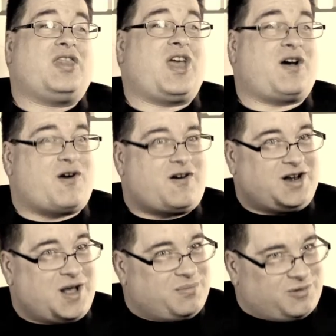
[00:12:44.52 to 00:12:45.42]
There are a
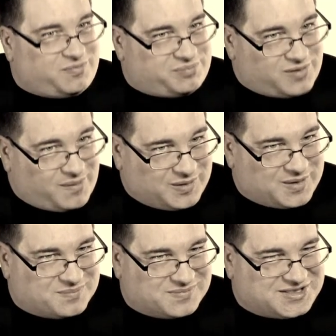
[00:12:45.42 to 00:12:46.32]
number of
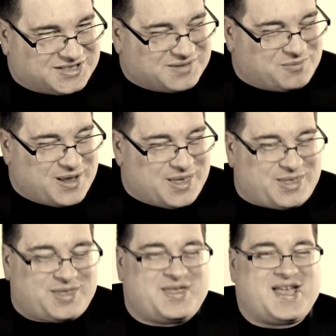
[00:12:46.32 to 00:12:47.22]
problems
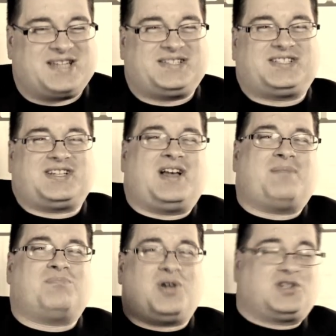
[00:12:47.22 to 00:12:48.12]
with this
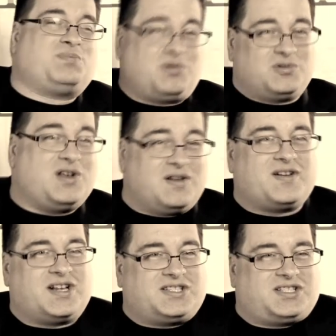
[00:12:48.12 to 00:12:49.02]
multiple
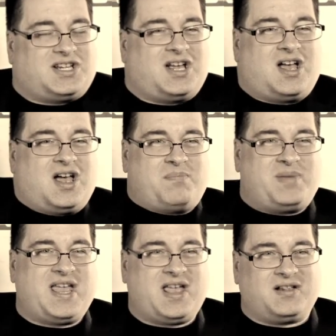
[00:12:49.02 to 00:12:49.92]
universe
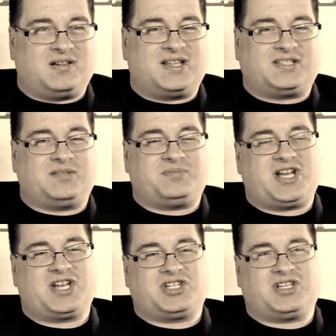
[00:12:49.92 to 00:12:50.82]
appeal as an
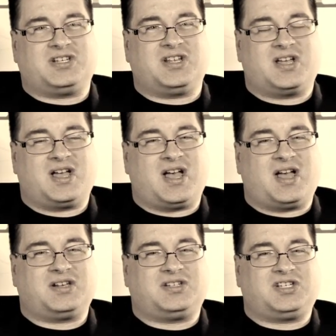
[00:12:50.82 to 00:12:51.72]
objection
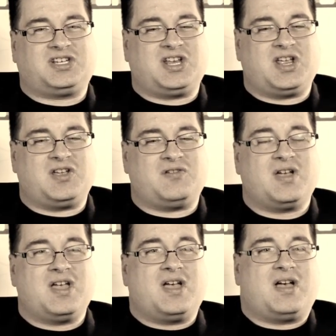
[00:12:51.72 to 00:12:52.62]
to
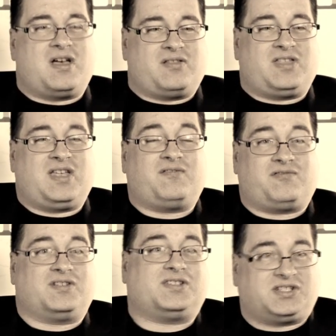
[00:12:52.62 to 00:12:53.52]
the
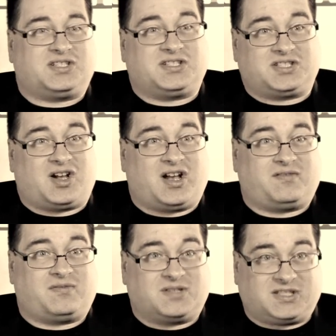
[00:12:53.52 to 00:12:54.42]
inference to design
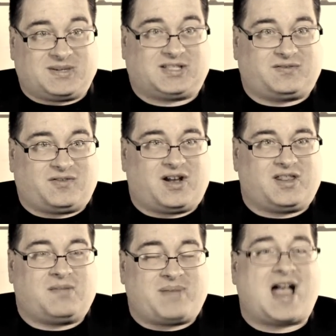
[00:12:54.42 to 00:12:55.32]
from
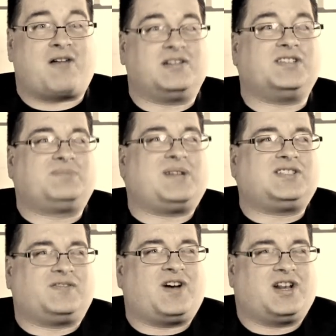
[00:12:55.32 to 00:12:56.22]
the apparent
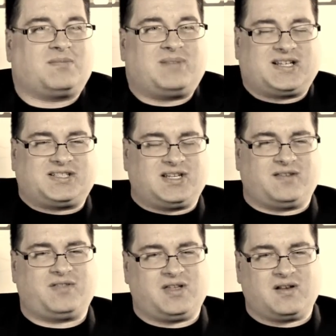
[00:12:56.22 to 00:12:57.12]
specified complexity
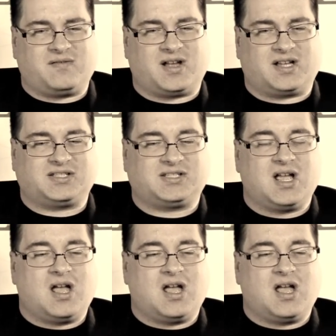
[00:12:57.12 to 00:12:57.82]
of the universe.